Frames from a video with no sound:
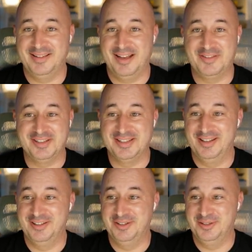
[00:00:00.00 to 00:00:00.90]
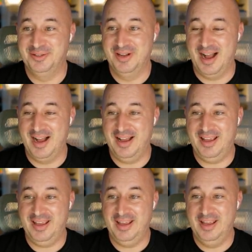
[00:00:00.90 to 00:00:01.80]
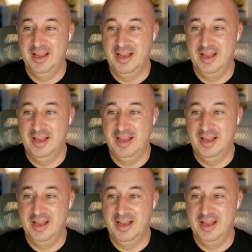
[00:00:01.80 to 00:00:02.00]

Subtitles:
I have to tell you, I